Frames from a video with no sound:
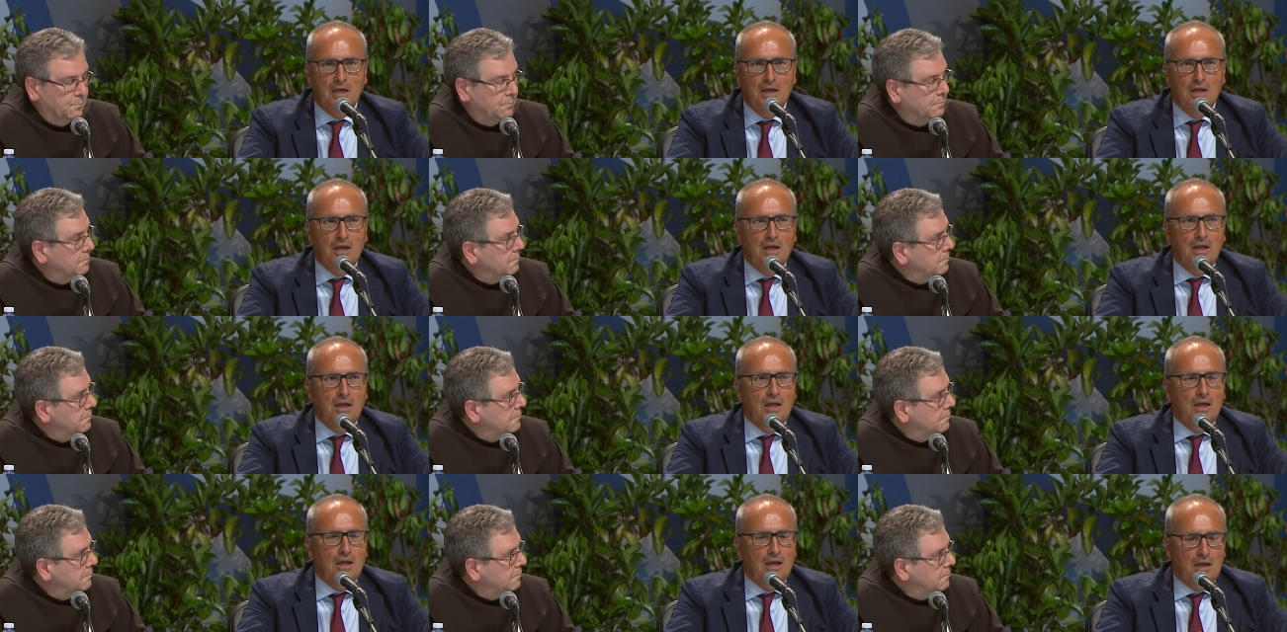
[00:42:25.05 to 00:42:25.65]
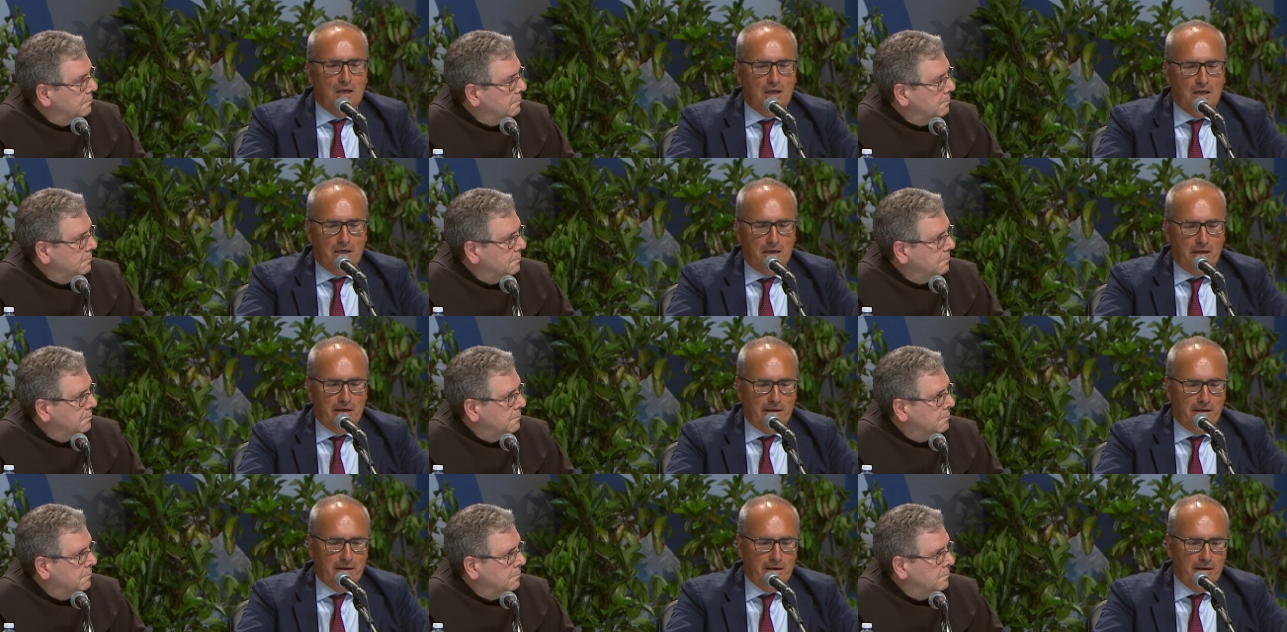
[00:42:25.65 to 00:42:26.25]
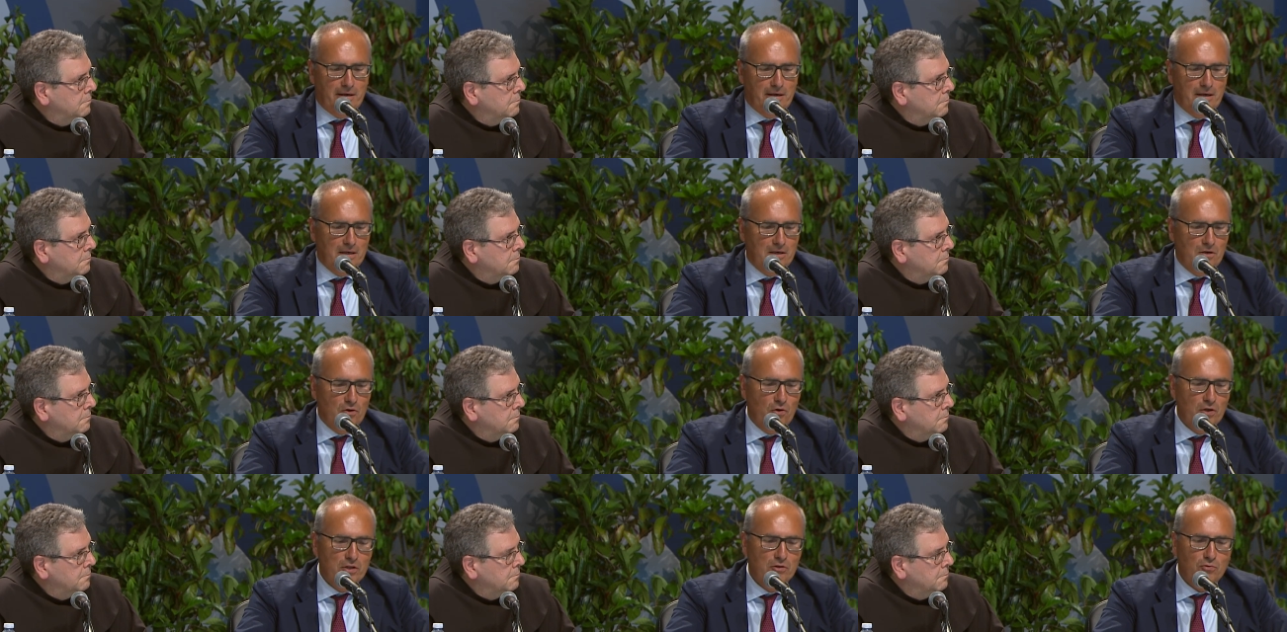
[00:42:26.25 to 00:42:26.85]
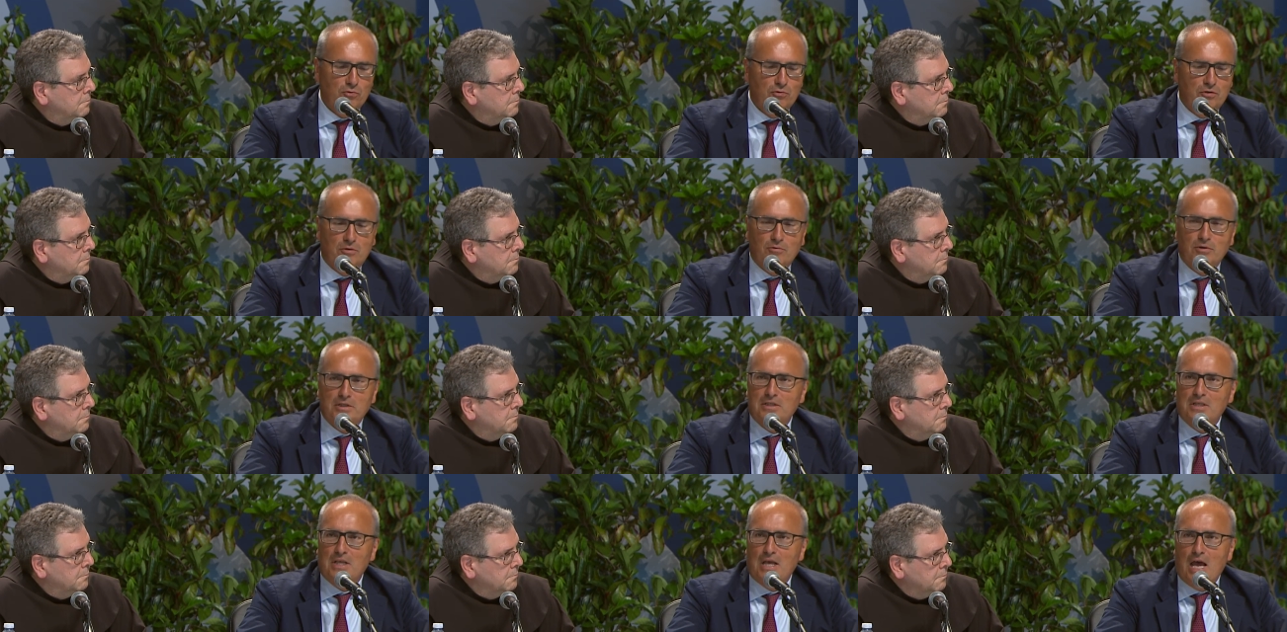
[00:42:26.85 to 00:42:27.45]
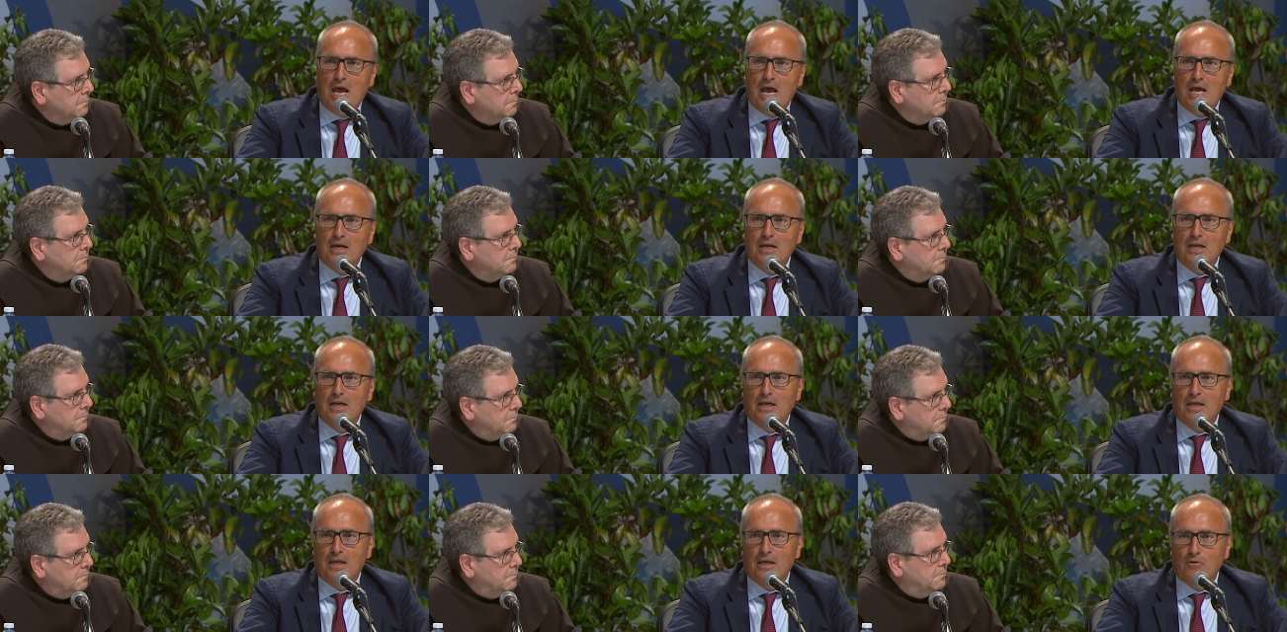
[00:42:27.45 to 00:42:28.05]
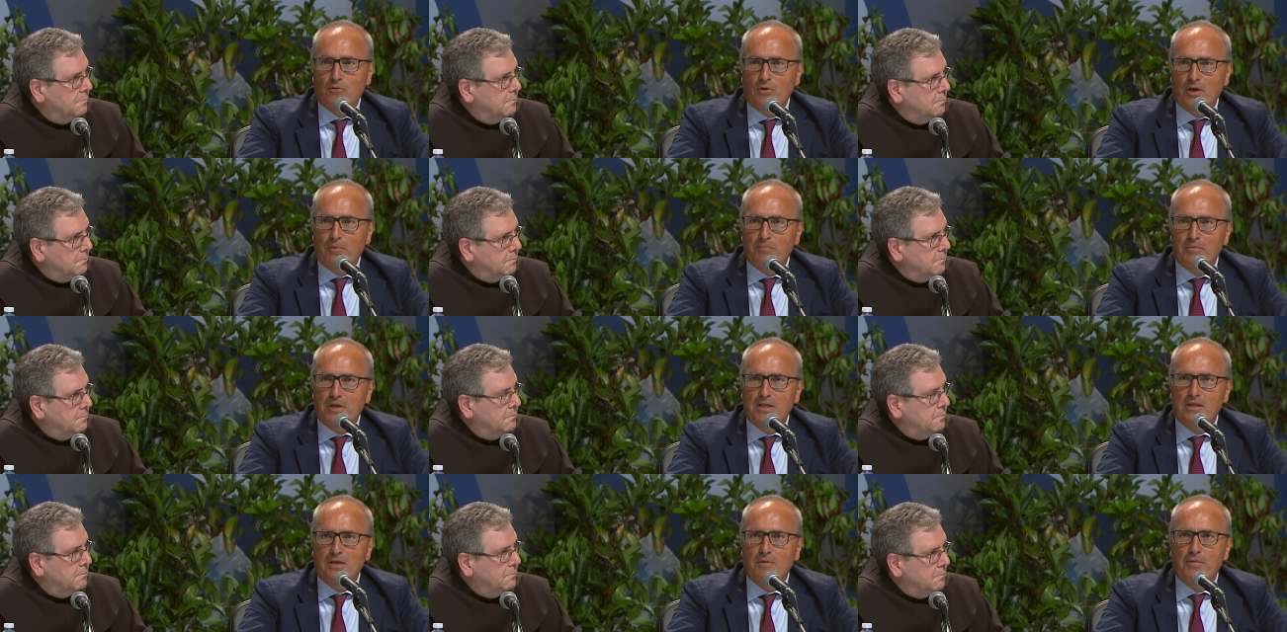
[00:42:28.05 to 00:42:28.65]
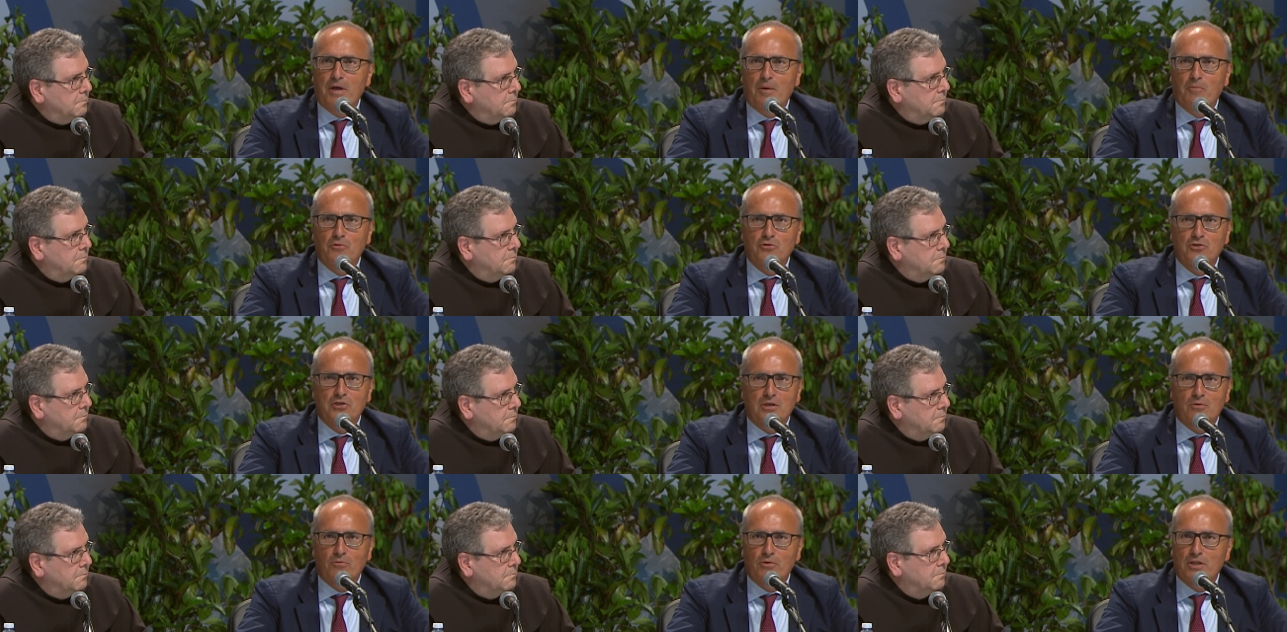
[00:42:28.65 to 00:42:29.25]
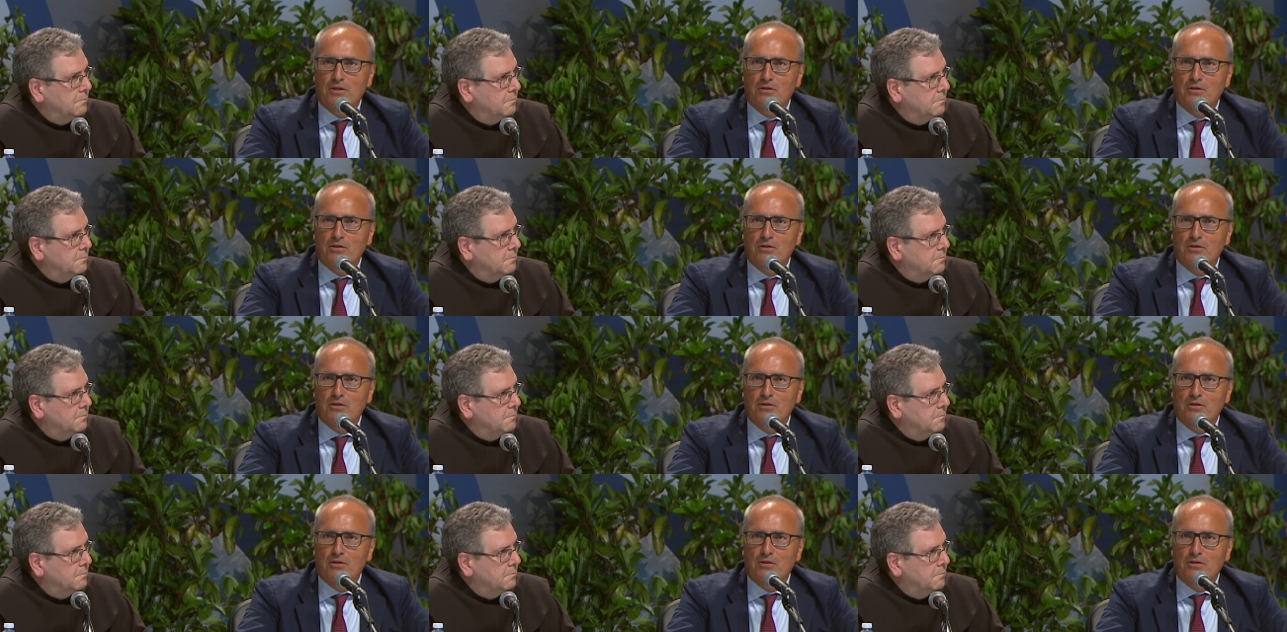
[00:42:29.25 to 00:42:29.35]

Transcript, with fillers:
Speaker 1: uh, invo- that compose the Holy Land are much more.